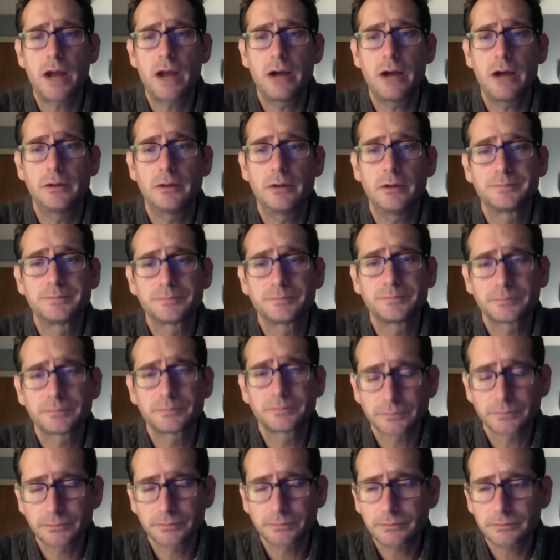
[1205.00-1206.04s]
uh, increase
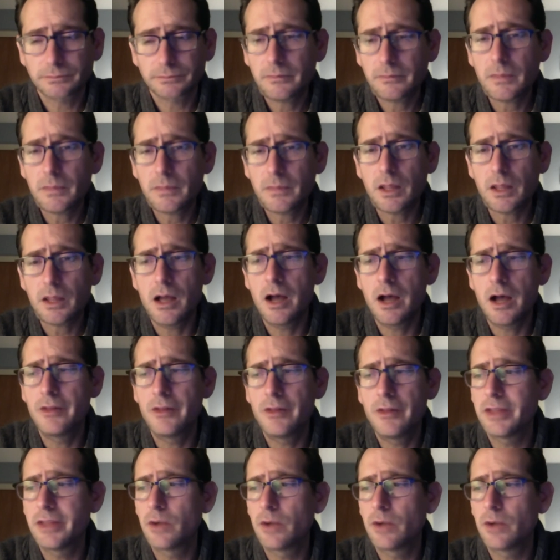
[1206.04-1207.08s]
of 7,000
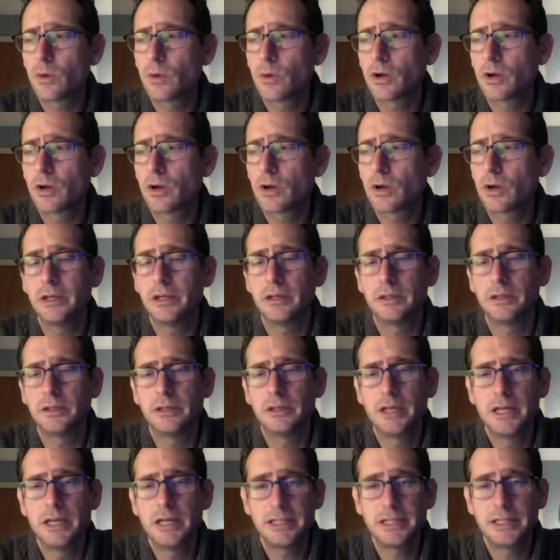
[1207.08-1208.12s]
trout uh,
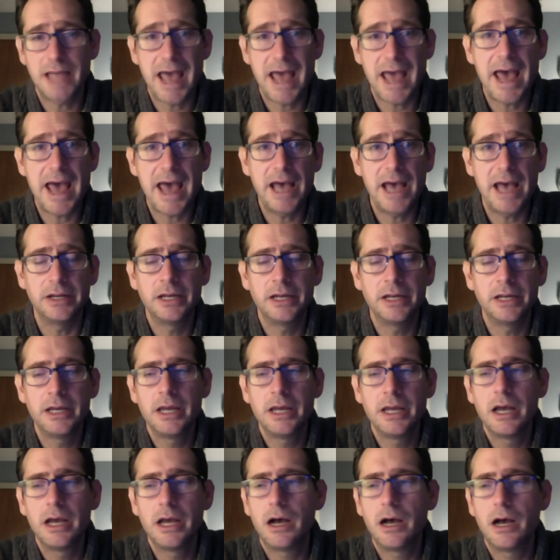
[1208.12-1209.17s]
that they were going to,
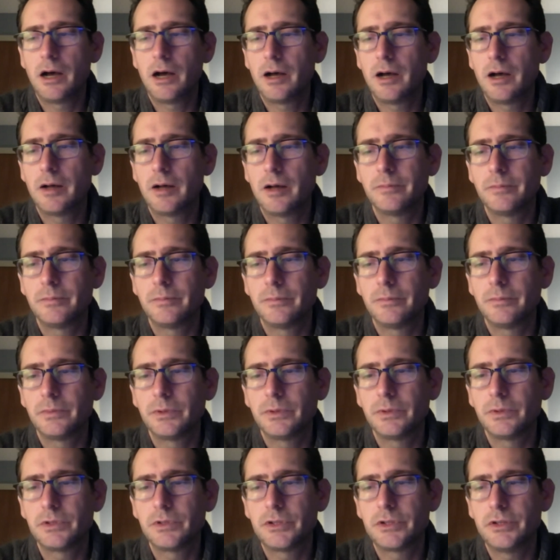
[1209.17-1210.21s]
to add.
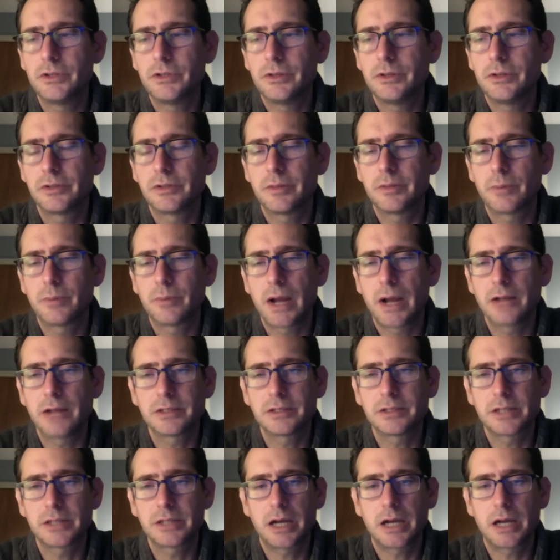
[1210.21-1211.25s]
Um, to the to the
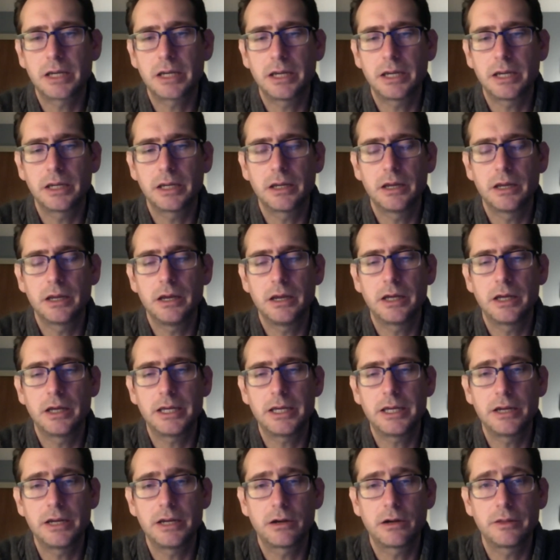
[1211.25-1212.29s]
brown stocking
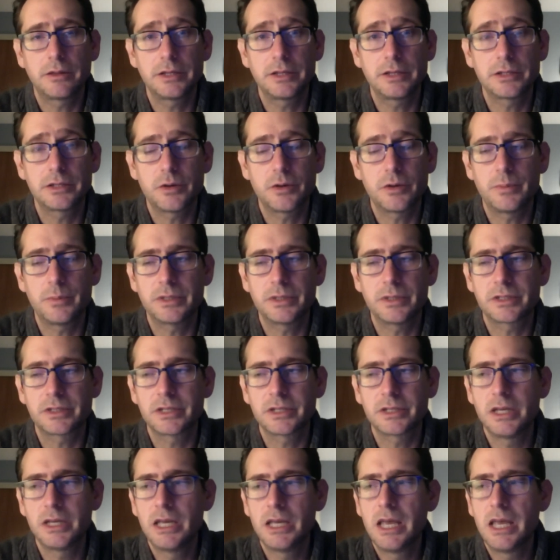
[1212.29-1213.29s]
uh, here on the Esopus,